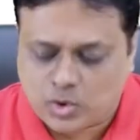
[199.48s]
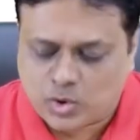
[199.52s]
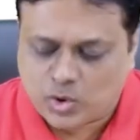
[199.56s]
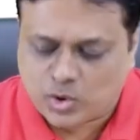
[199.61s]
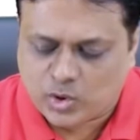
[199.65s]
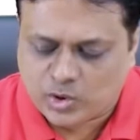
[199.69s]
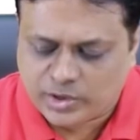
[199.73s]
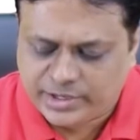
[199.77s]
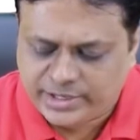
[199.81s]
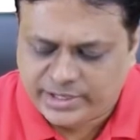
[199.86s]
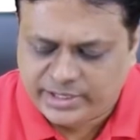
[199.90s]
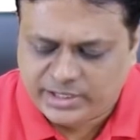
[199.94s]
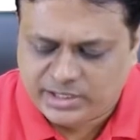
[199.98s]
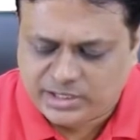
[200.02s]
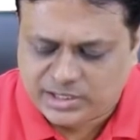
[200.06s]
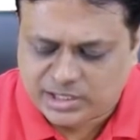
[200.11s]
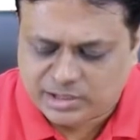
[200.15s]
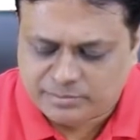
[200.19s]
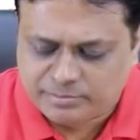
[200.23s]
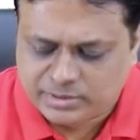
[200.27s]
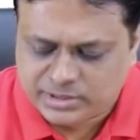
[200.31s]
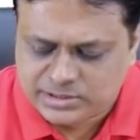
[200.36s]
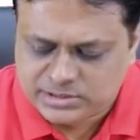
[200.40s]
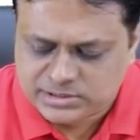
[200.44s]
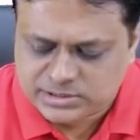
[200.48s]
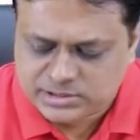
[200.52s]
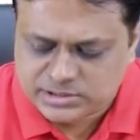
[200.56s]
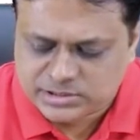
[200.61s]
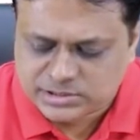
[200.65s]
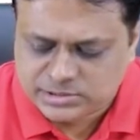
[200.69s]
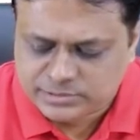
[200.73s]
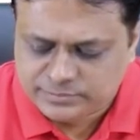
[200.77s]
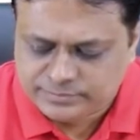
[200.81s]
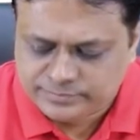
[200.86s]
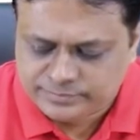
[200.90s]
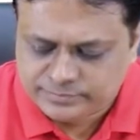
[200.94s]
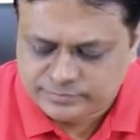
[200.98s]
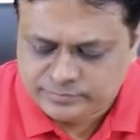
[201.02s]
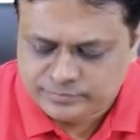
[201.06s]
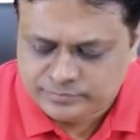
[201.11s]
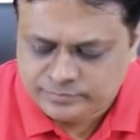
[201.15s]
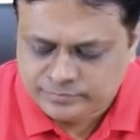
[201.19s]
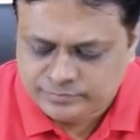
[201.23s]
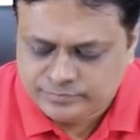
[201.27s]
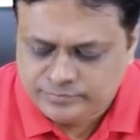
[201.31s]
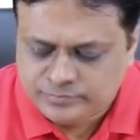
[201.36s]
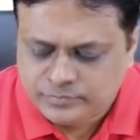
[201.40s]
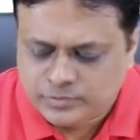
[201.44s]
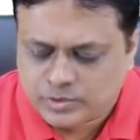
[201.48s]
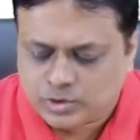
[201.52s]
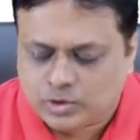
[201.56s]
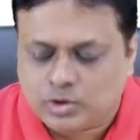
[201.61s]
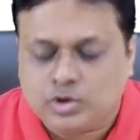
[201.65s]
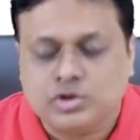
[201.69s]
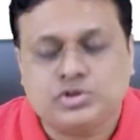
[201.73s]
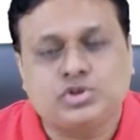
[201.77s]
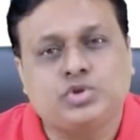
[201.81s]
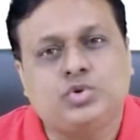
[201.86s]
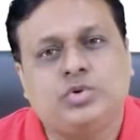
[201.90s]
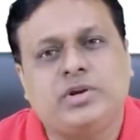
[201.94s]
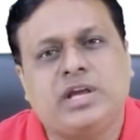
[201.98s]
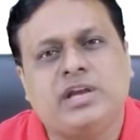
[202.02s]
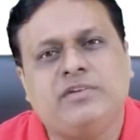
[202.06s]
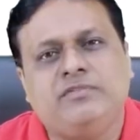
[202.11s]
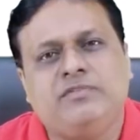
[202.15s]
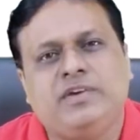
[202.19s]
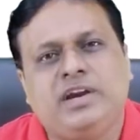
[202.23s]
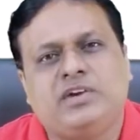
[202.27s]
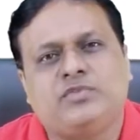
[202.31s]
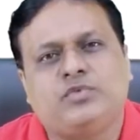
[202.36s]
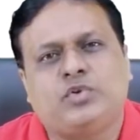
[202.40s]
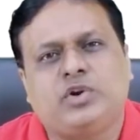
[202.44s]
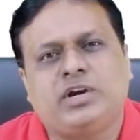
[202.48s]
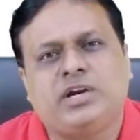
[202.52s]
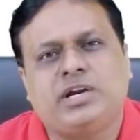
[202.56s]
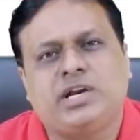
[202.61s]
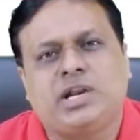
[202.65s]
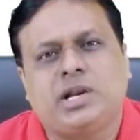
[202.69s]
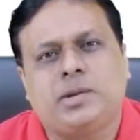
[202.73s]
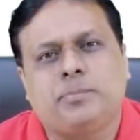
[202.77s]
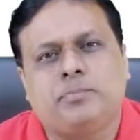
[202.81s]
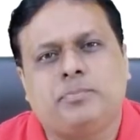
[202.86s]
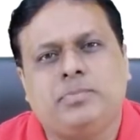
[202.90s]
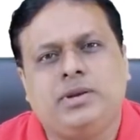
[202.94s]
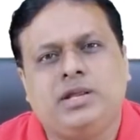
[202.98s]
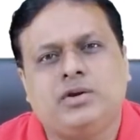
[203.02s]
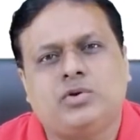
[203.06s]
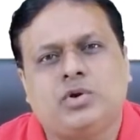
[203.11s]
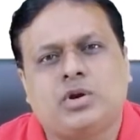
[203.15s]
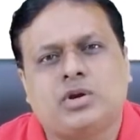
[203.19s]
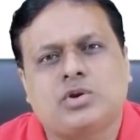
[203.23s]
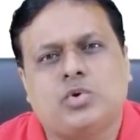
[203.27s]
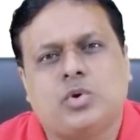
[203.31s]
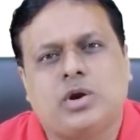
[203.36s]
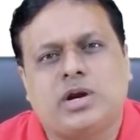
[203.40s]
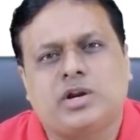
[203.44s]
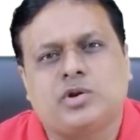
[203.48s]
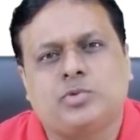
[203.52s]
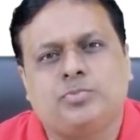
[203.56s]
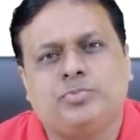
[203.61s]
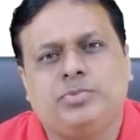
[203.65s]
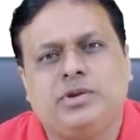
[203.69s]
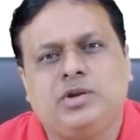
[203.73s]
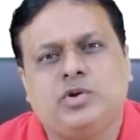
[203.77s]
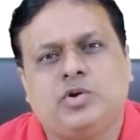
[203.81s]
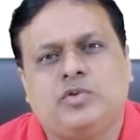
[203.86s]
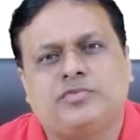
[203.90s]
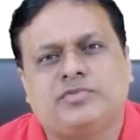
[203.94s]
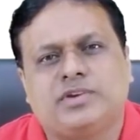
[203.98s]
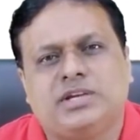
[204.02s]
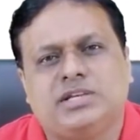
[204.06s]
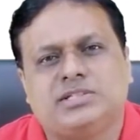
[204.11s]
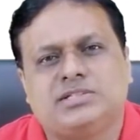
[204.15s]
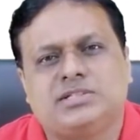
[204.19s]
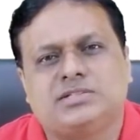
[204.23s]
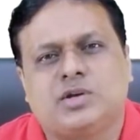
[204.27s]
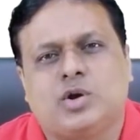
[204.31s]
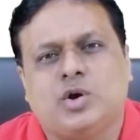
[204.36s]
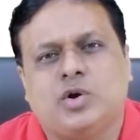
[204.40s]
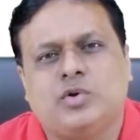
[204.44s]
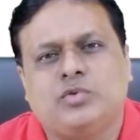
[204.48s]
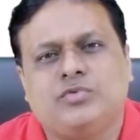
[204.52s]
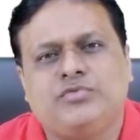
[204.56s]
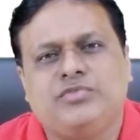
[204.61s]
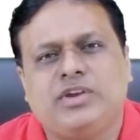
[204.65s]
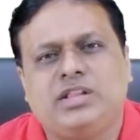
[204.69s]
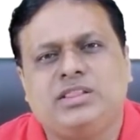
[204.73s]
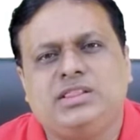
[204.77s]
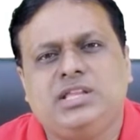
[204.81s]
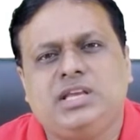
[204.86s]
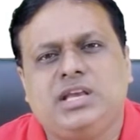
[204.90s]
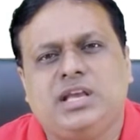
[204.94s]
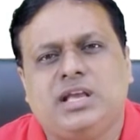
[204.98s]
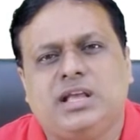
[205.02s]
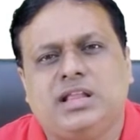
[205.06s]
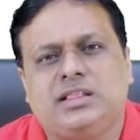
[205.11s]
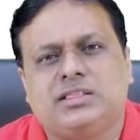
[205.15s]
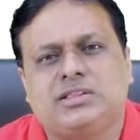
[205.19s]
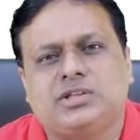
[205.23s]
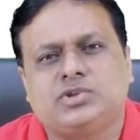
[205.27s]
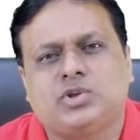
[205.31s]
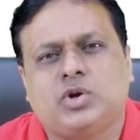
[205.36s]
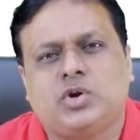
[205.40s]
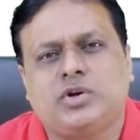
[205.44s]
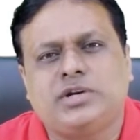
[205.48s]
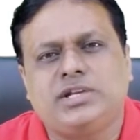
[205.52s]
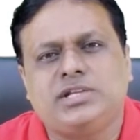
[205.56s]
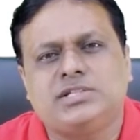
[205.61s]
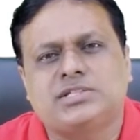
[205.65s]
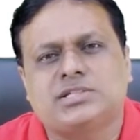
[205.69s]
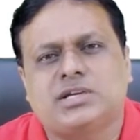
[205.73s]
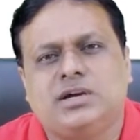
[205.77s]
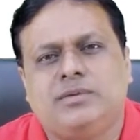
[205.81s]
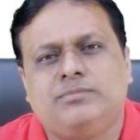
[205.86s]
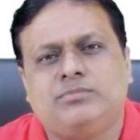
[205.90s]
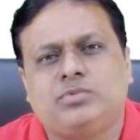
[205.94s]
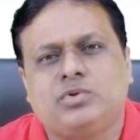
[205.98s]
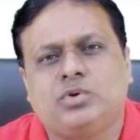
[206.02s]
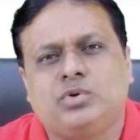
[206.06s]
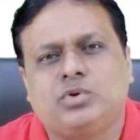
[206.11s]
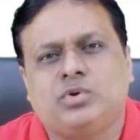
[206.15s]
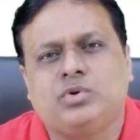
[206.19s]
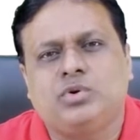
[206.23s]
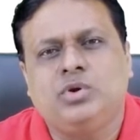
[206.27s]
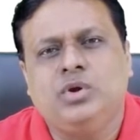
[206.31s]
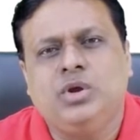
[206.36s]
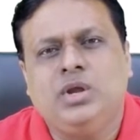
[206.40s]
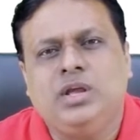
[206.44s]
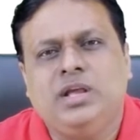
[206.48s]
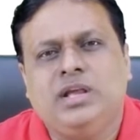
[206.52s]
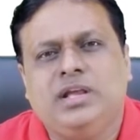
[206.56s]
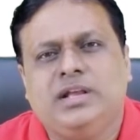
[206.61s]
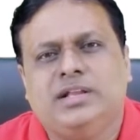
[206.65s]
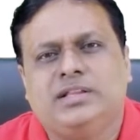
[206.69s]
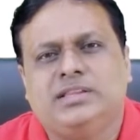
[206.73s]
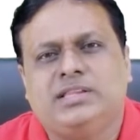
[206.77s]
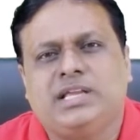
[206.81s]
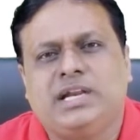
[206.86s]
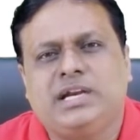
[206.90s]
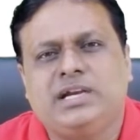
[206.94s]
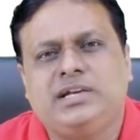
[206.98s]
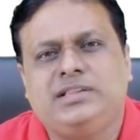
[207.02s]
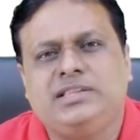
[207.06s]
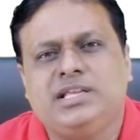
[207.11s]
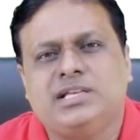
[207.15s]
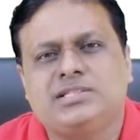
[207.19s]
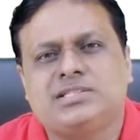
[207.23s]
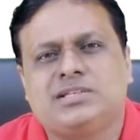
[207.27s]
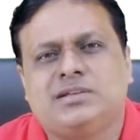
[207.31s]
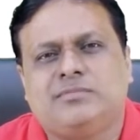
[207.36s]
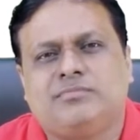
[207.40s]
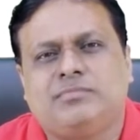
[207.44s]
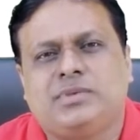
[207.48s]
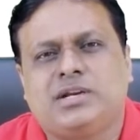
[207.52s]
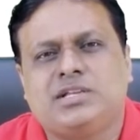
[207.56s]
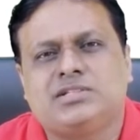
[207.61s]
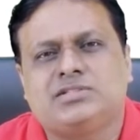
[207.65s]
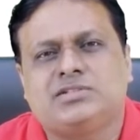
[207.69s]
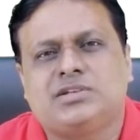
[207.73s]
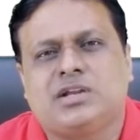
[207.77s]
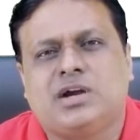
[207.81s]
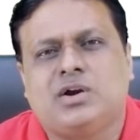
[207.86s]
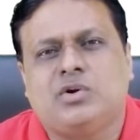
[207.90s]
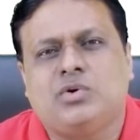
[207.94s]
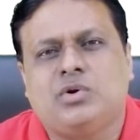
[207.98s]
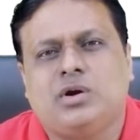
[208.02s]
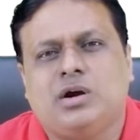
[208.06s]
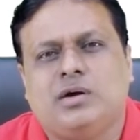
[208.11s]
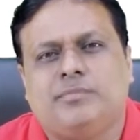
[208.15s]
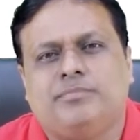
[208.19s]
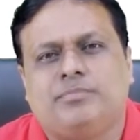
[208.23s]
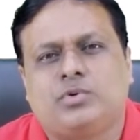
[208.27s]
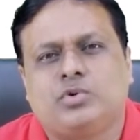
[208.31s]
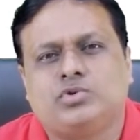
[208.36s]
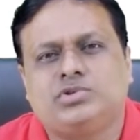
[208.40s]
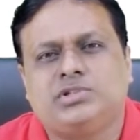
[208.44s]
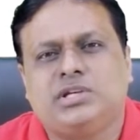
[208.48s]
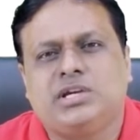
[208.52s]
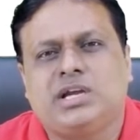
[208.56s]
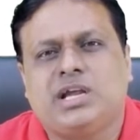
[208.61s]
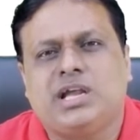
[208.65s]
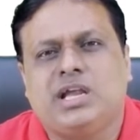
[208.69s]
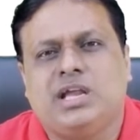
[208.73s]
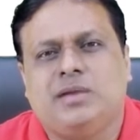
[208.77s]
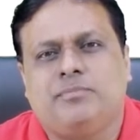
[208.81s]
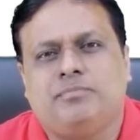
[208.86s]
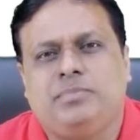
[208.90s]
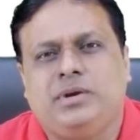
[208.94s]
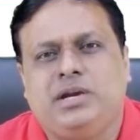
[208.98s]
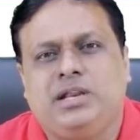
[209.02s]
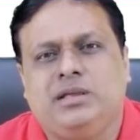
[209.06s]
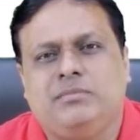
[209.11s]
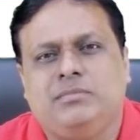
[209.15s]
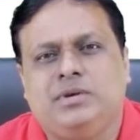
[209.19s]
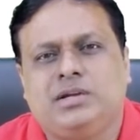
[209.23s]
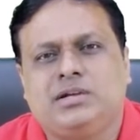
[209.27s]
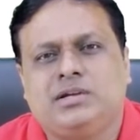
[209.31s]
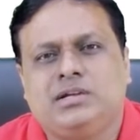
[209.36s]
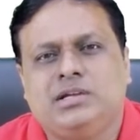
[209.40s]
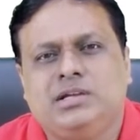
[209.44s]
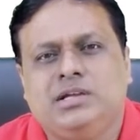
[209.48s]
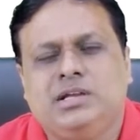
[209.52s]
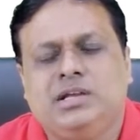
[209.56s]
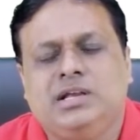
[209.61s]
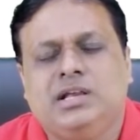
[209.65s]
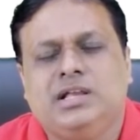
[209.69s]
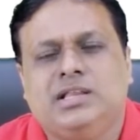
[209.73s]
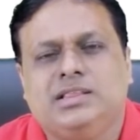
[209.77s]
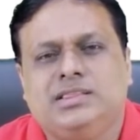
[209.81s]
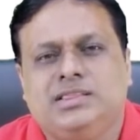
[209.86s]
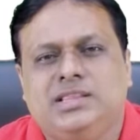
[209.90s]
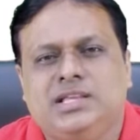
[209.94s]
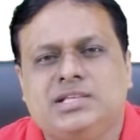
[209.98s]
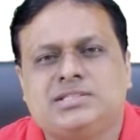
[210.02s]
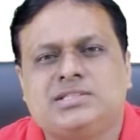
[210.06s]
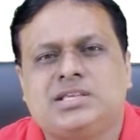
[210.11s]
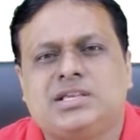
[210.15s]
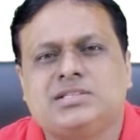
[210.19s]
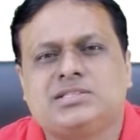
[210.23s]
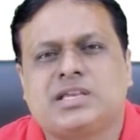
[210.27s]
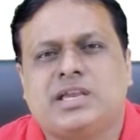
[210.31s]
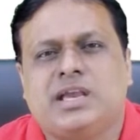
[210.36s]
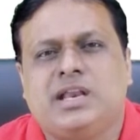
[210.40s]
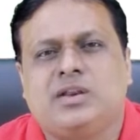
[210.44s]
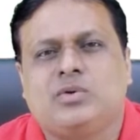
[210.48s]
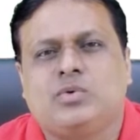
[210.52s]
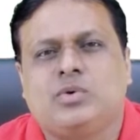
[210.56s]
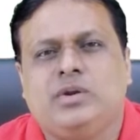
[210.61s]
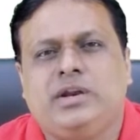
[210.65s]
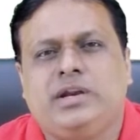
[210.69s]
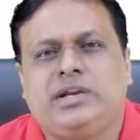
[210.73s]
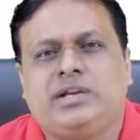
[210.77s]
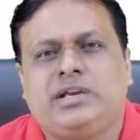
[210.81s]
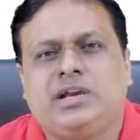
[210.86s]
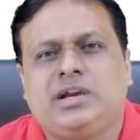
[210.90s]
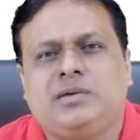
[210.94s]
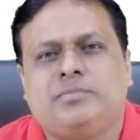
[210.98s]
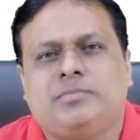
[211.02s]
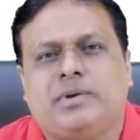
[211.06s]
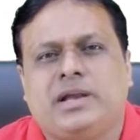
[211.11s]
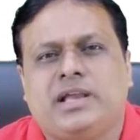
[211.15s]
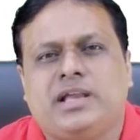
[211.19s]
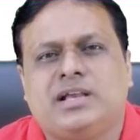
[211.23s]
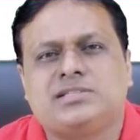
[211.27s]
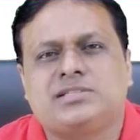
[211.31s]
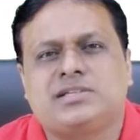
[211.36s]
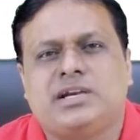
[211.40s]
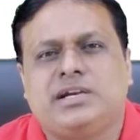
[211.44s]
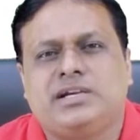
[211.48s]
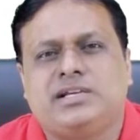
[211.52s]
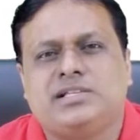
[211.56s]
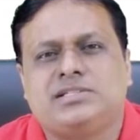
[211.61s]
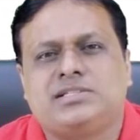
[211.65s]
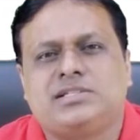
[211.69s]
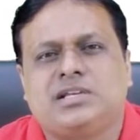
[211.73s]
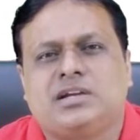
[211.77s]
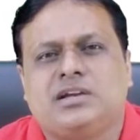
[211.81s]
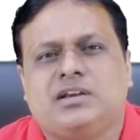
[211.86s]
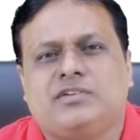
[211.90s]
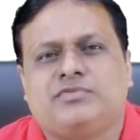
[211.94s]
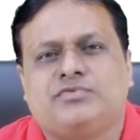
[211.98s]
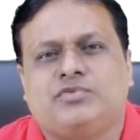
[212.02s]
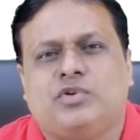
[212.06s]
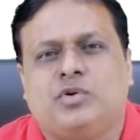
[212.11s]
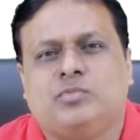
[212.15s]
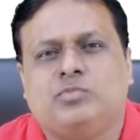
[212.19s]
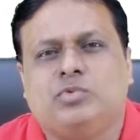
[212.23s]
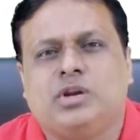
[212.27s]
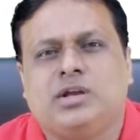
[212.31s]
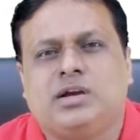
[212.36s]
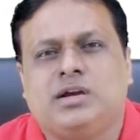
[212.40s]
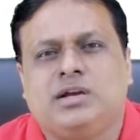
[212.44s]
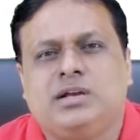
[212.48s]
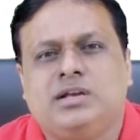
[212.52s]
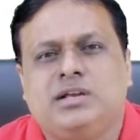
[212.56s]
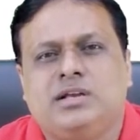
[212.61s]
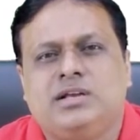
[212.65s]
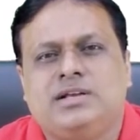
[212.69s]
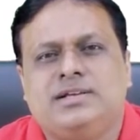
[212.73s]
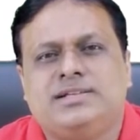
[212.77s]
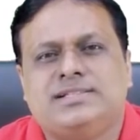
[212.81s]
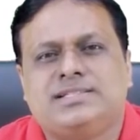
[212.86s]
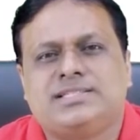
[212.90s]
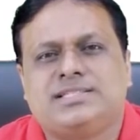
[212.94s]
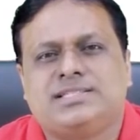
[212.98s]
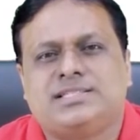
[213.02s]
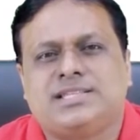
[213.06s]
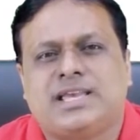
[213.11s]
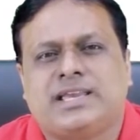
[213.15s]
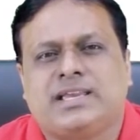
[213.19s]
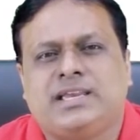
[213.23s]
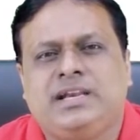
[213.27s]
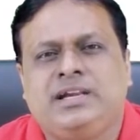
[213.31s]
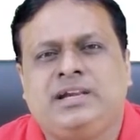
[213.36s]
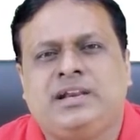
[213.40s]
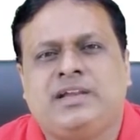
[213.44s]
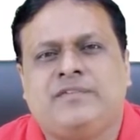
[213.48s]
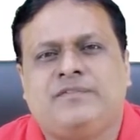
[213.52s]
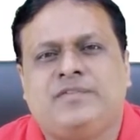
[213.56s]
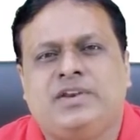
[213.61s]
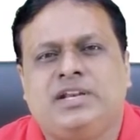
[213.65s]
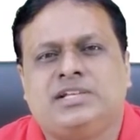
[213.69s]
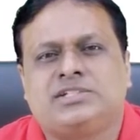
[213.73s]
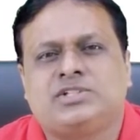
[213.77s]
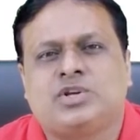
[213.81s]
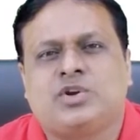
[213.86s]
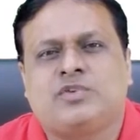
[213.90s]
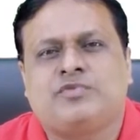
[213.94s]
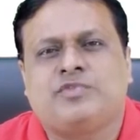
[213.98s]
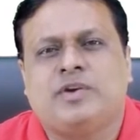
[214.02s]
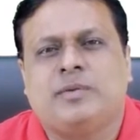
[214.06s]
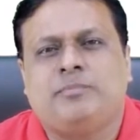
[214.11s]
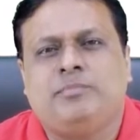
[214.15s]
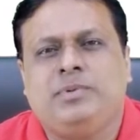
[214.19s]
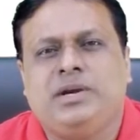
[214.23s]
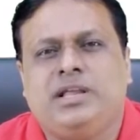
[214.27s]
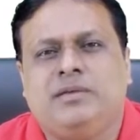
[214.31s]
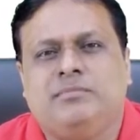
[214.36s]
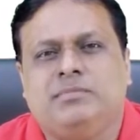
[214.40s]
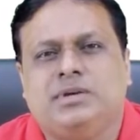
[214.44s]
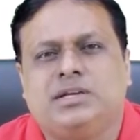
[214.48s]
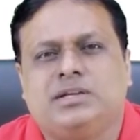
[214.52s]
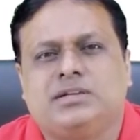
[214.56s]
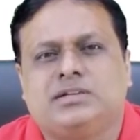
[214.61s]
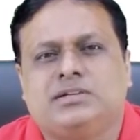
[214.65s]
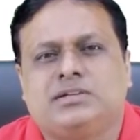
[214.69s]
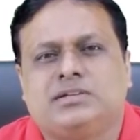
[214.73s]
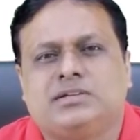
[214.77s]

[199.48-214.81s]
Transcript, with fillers: or it doubles or should I wait for tripling or quadrupling of cases? How will the health authorities come to know that this number is now approaching an epidemic. This is calculated by a statistical formula. Second definition of epidemic.